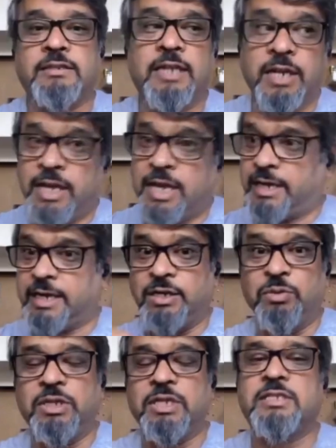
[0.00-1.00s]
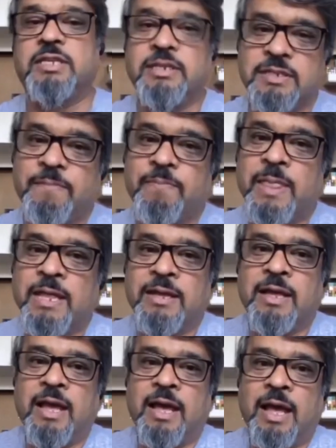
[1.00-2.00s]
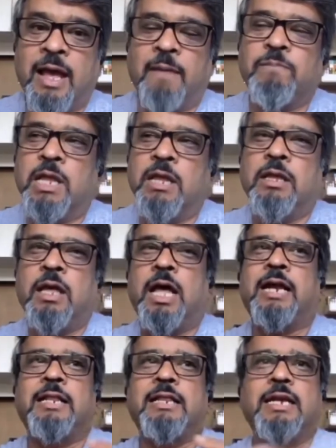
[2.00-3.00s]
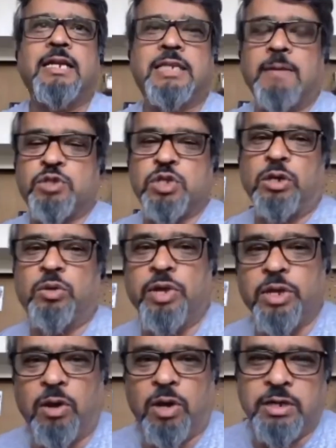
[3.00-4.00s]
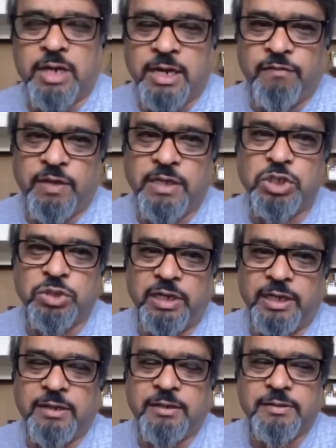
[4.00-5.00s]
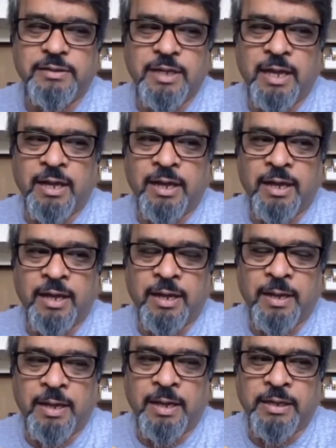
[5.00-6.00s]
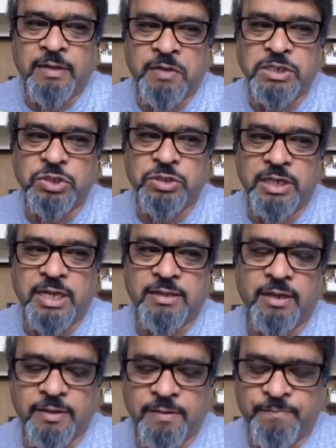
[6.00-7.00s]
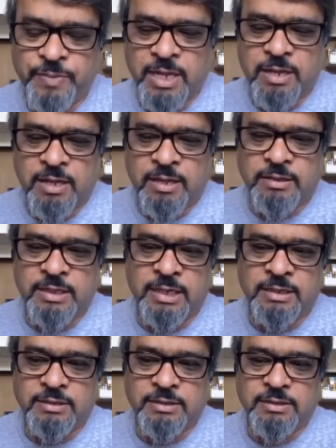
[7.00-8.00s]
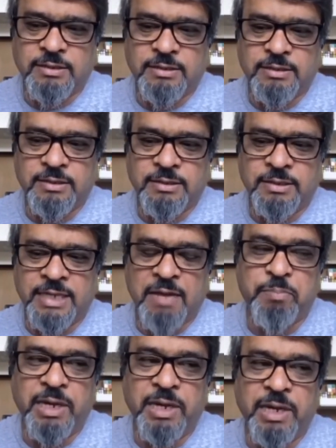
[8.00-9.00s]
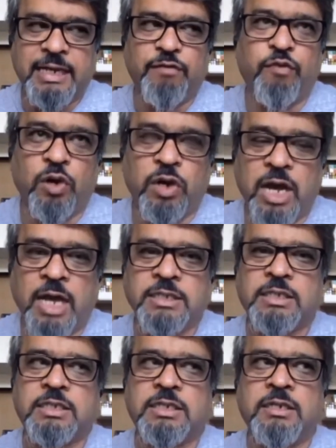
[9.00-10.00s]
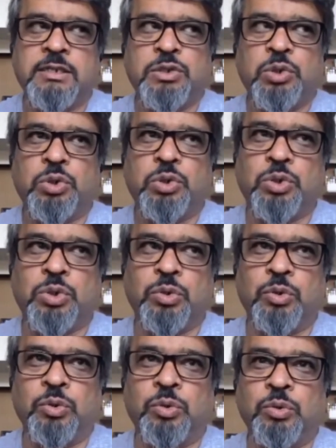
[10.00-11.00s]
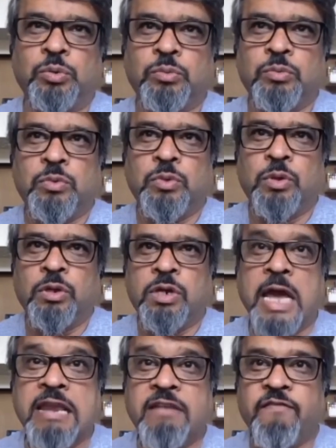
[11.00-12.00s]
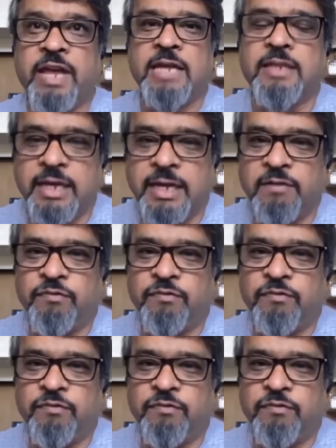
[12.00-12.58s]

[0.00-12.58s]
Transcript: Uh, and then it keeps on going on, and eventually, I think the the ability for us to convey the information, which is very, very complex,